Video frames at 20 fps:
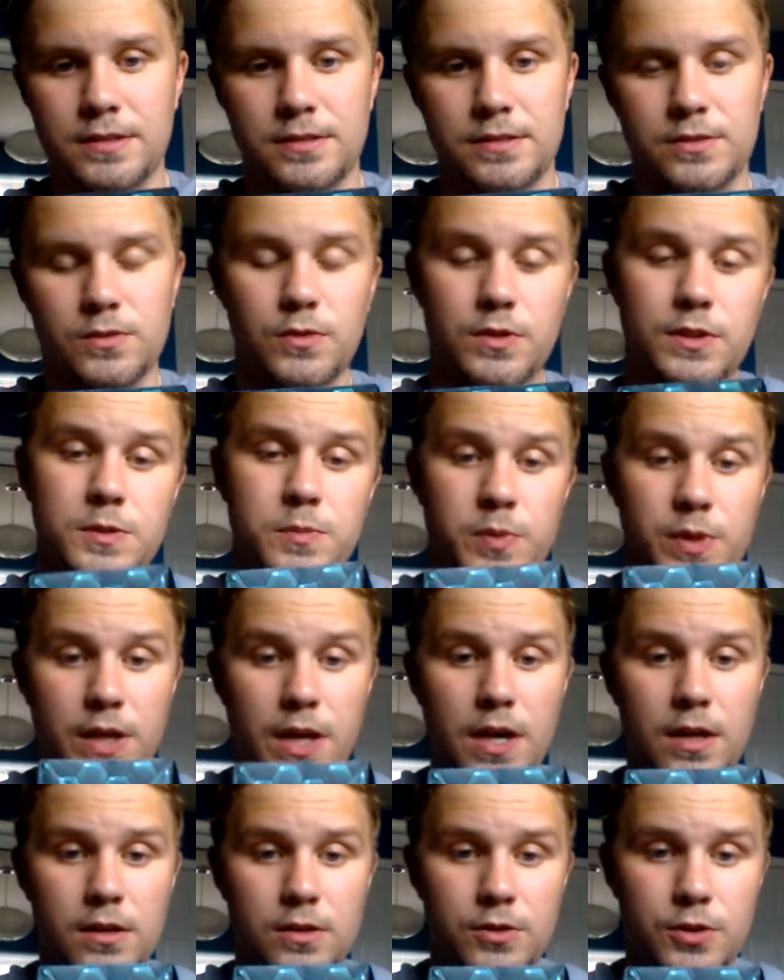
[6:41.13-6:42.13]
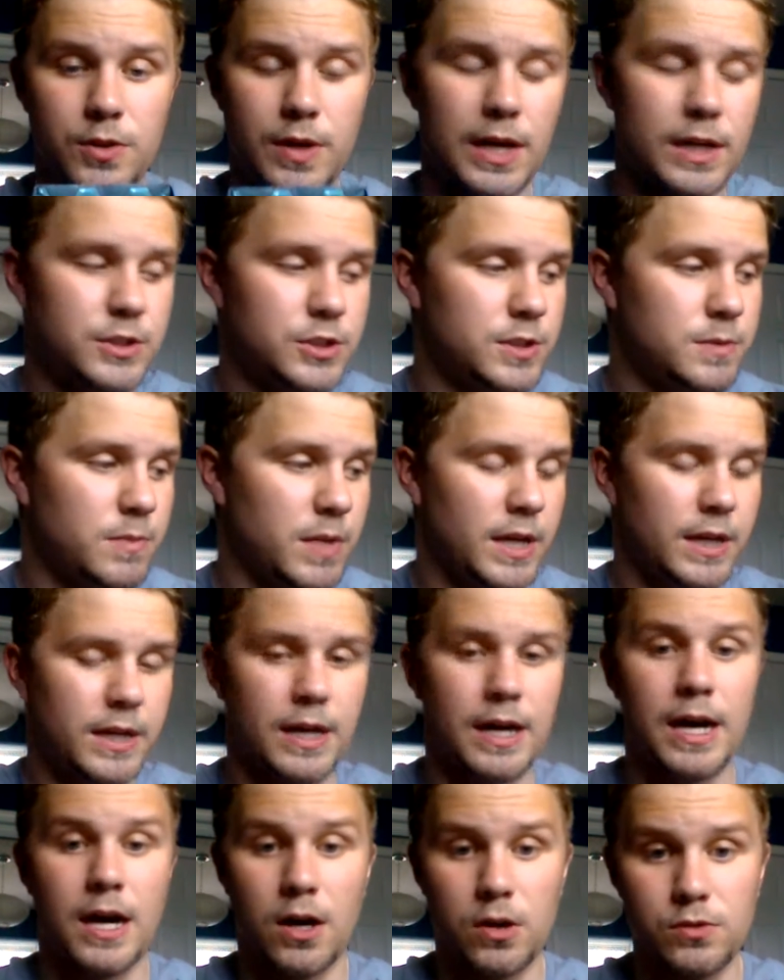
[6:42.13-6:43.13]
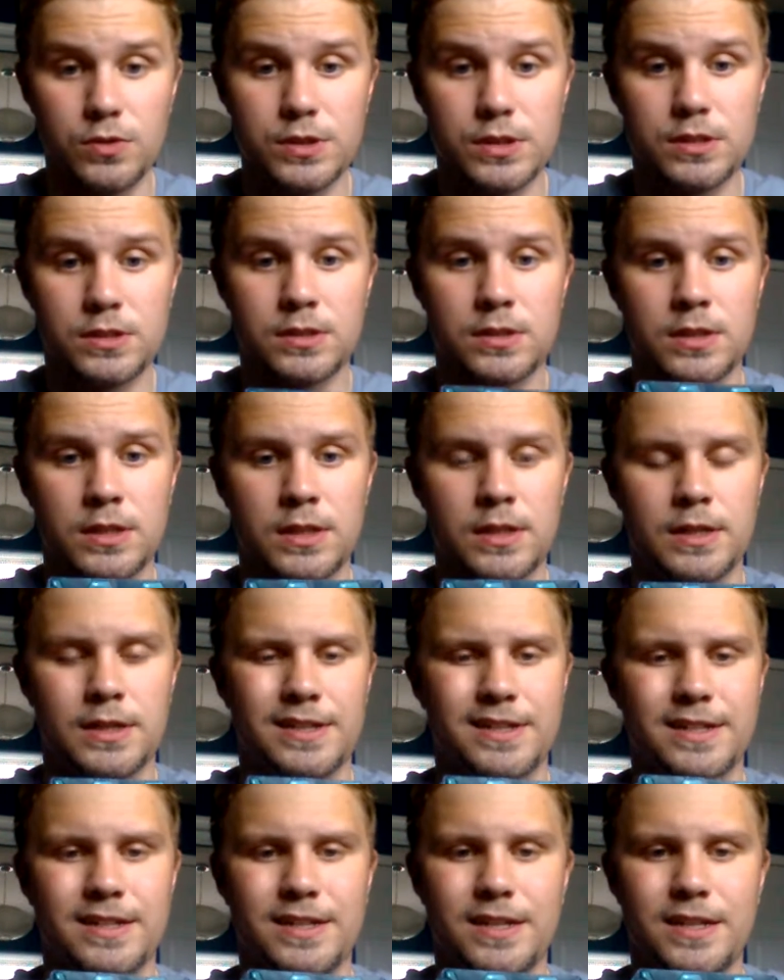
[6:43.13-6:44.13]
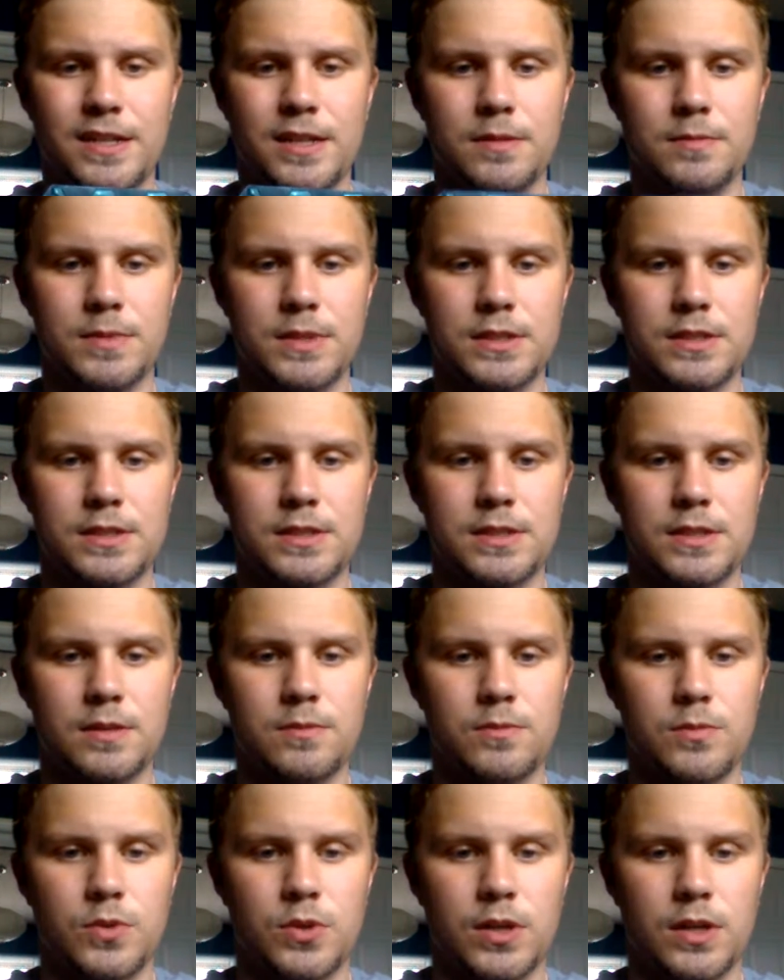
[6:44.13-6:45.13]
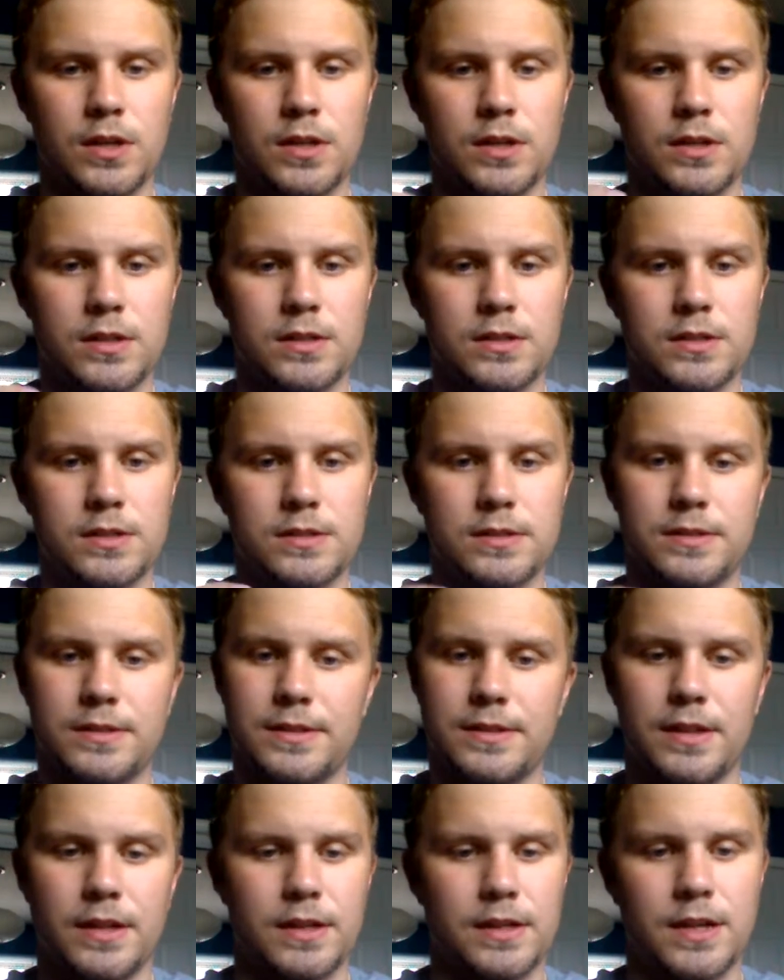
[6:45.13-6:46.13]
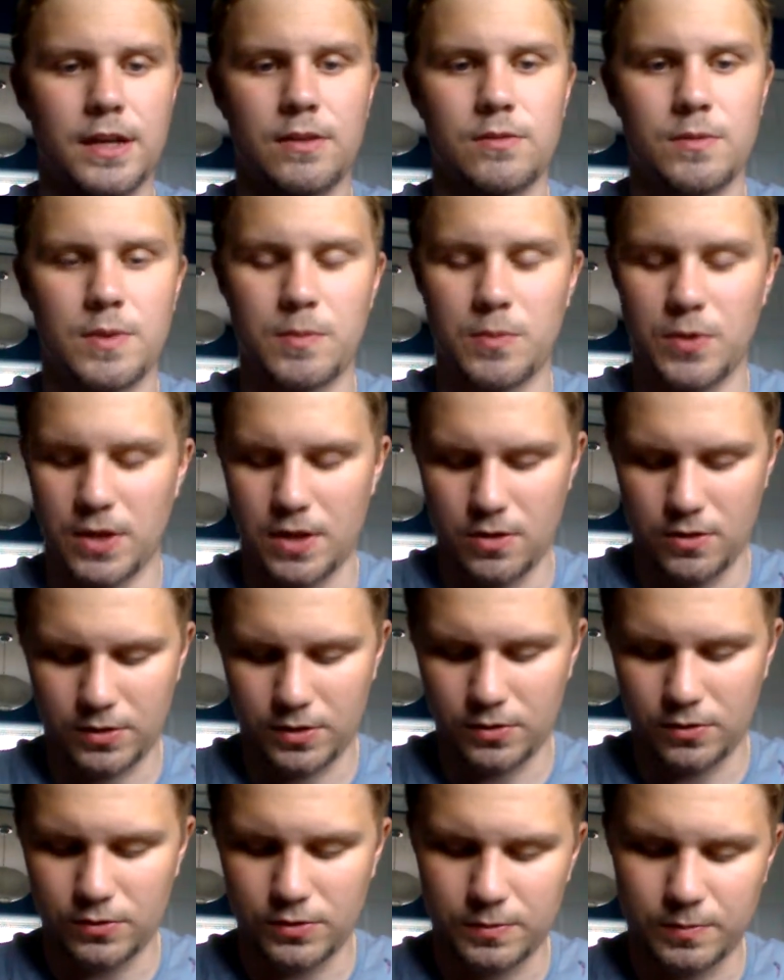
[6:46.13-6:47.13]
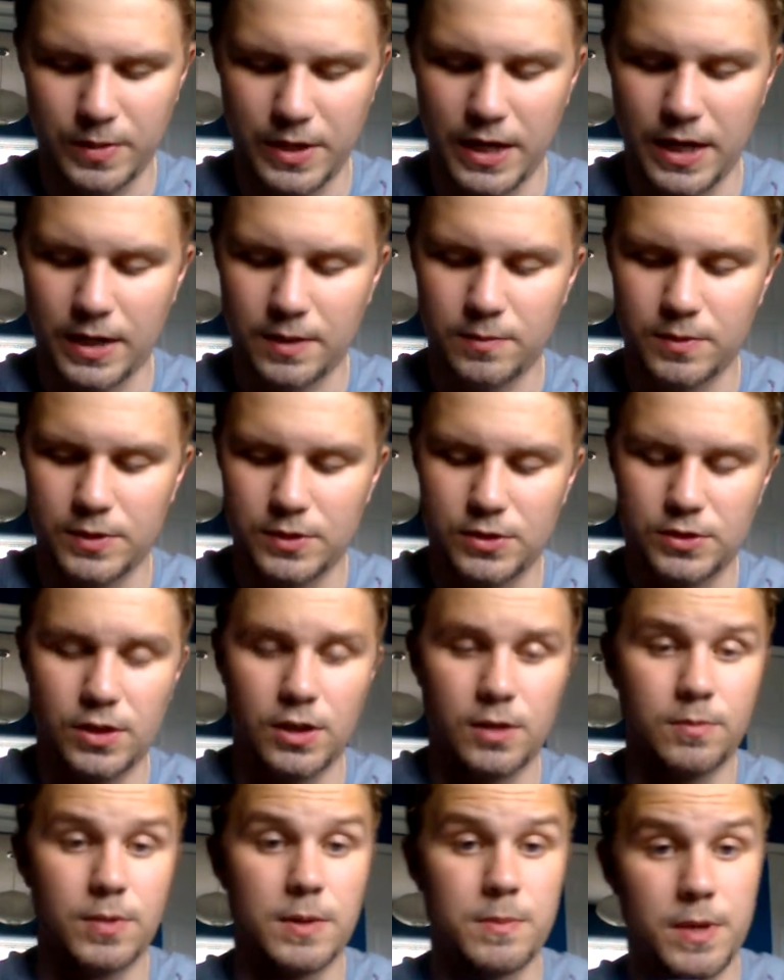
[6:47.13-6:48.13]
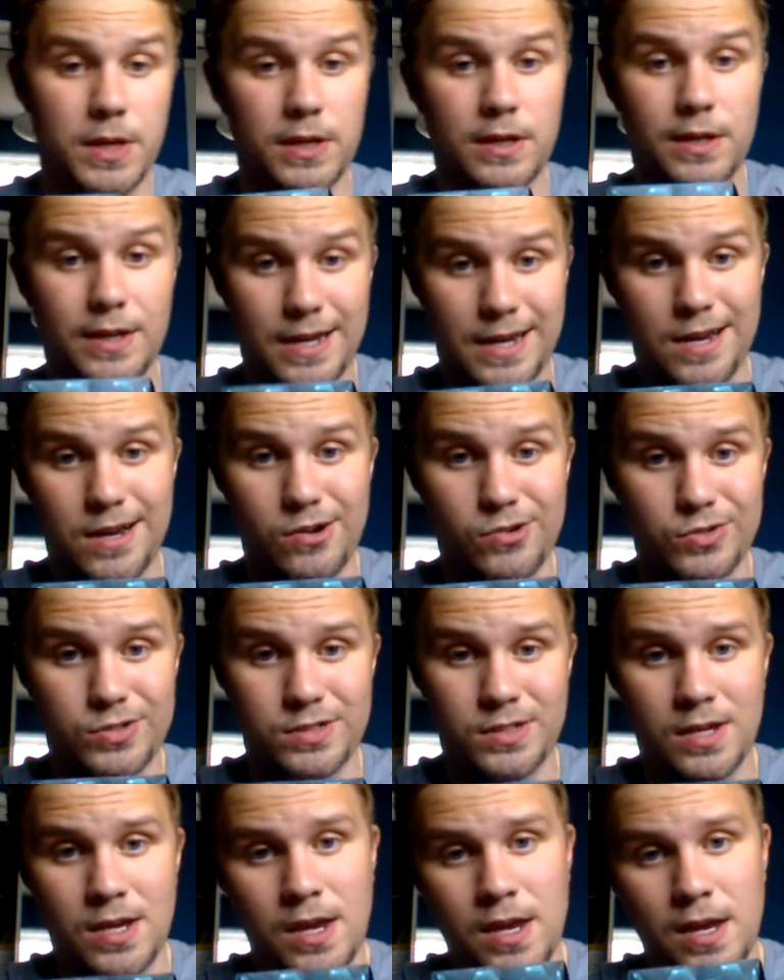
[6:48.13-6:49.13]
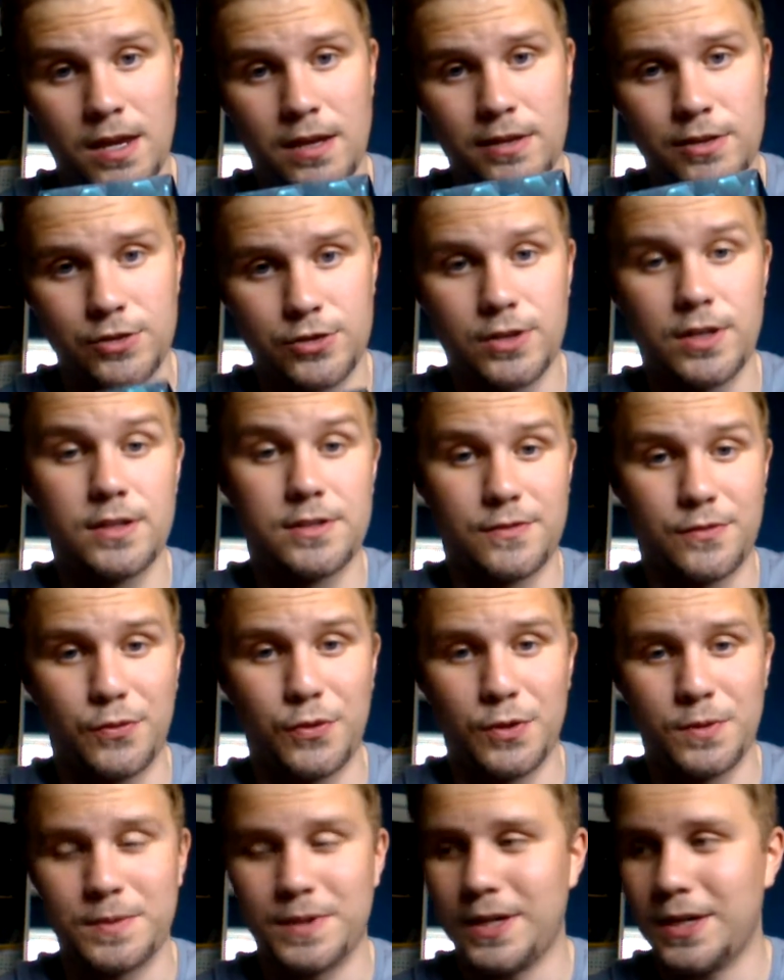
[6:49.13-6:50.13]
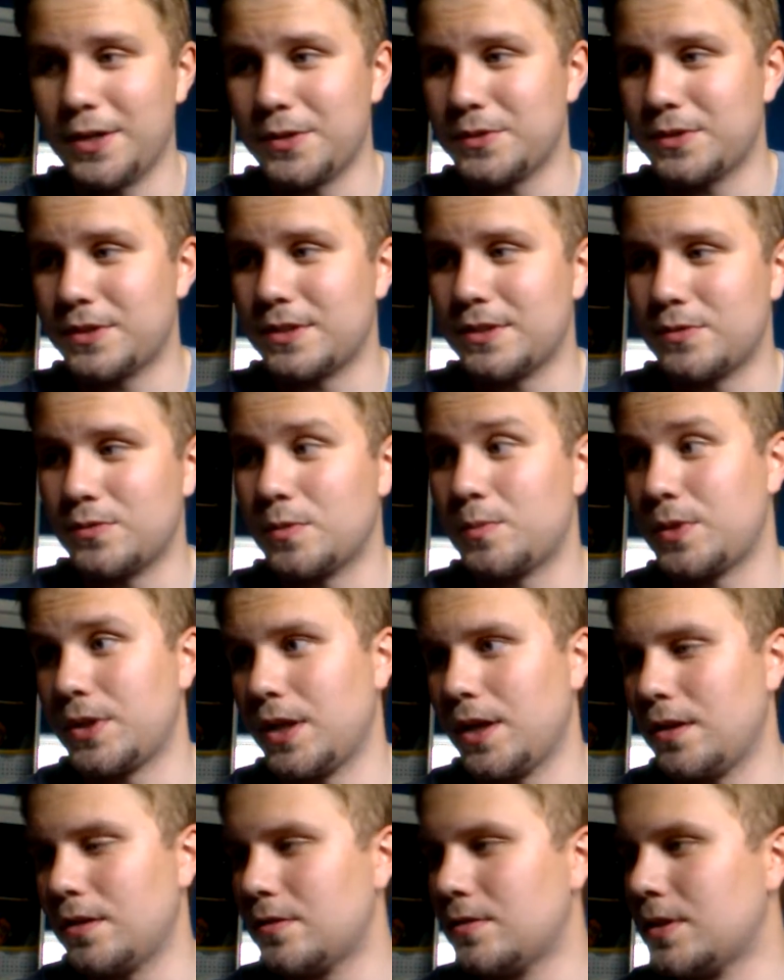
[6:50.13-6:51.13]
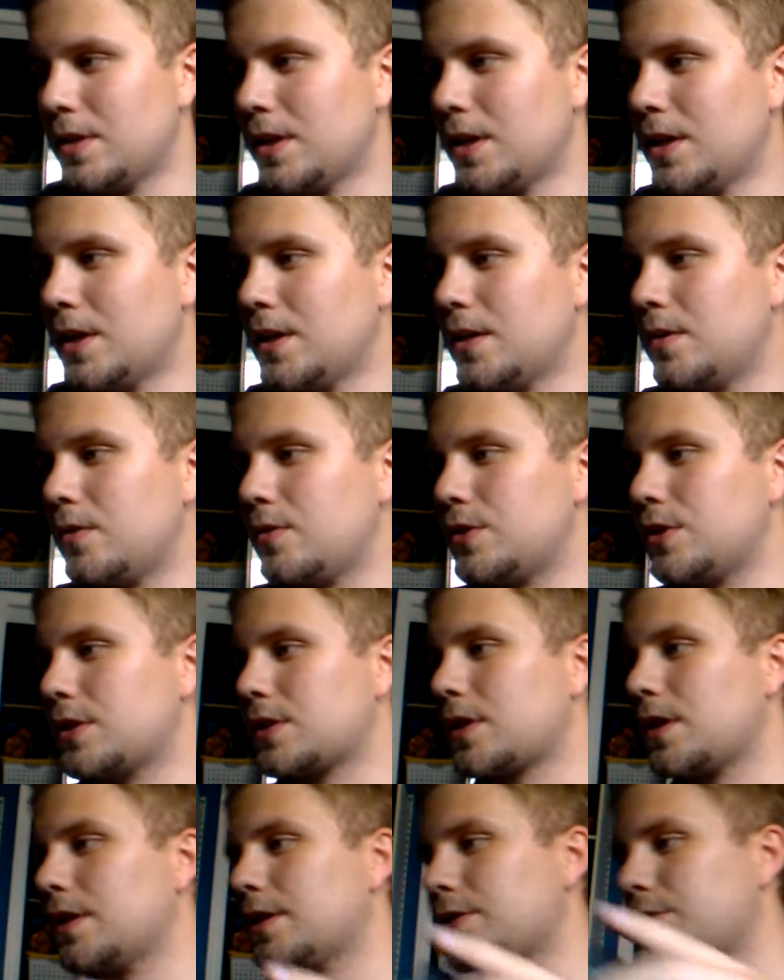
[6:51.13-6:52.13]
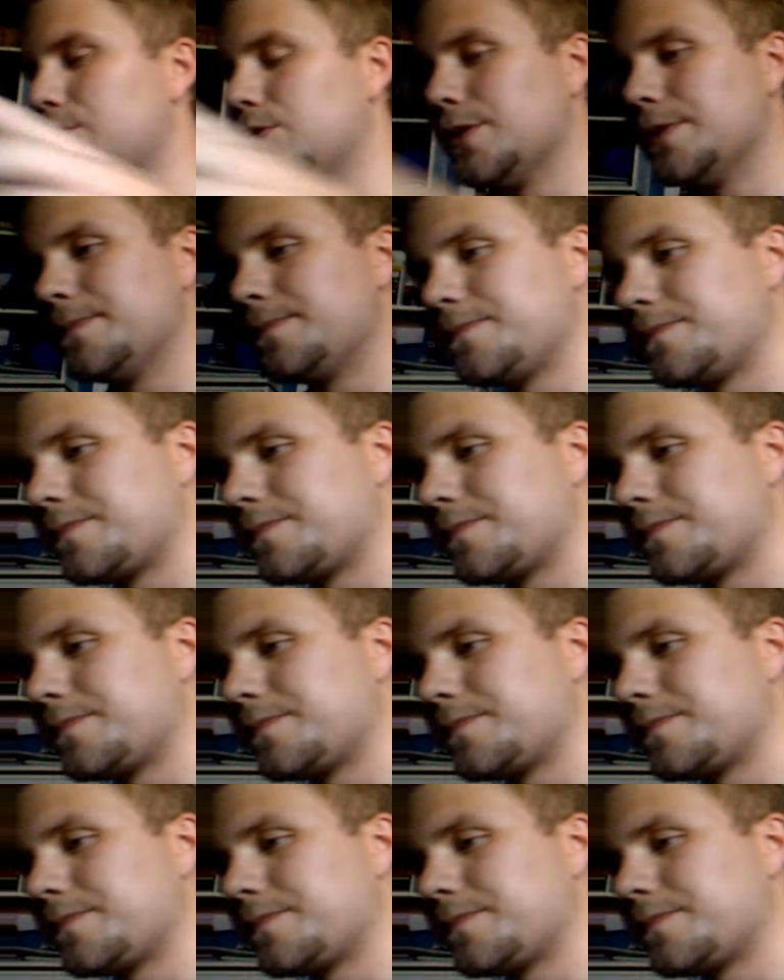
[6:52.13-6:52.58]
So with this piano, you actually make a house. It's somewhere, I can't remember how it goes back, but you start by making a house. You transform the house into a piano, which is kind of cool.